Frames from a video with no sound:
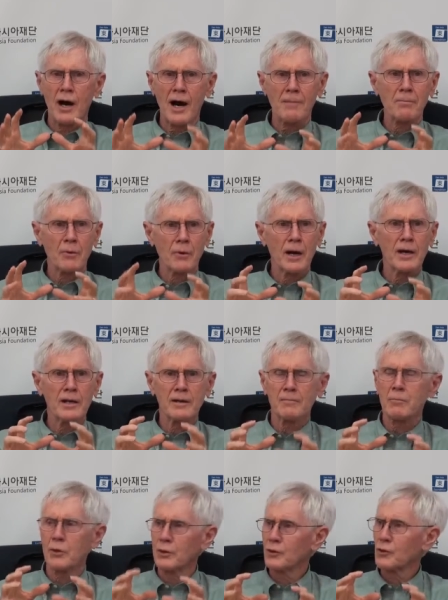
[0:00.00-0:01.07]

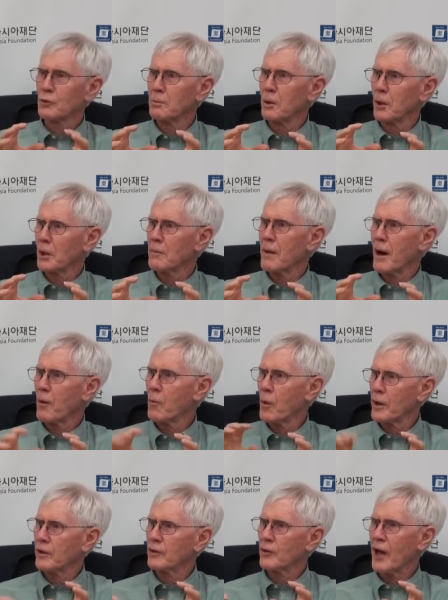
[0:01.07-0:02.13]
operating principle about
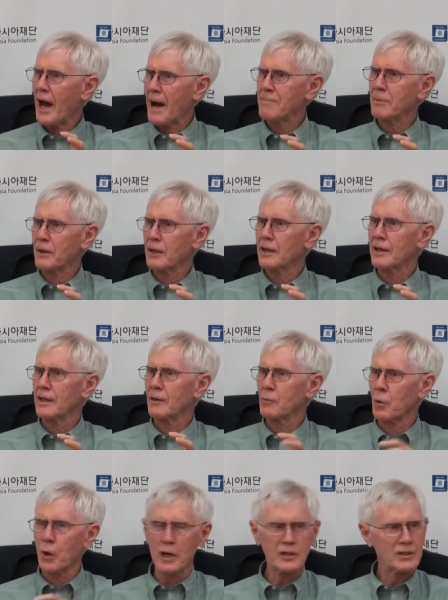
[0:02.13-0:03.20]
what is happening
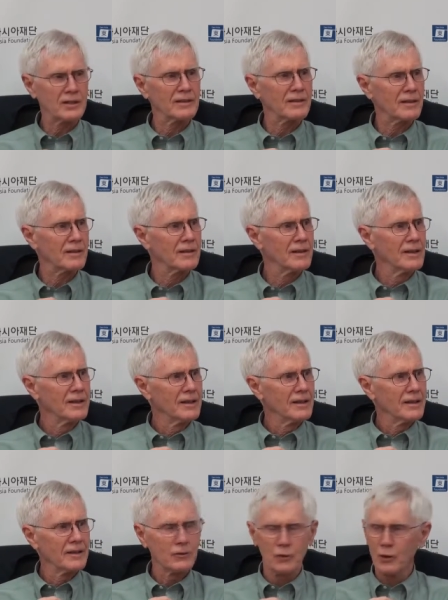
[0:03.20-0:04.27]
in Washington
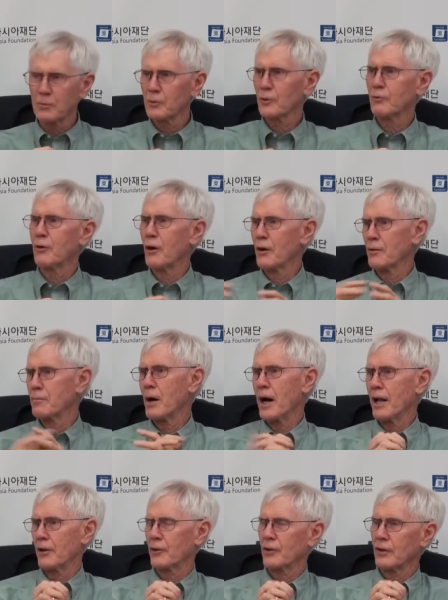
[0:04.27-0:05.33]
in terms of foreign
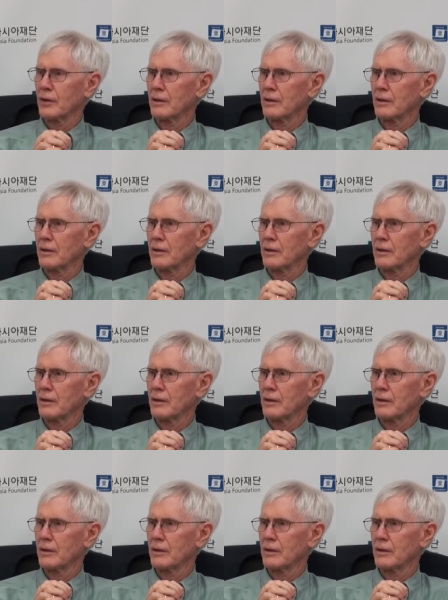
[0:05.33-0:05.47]
policy.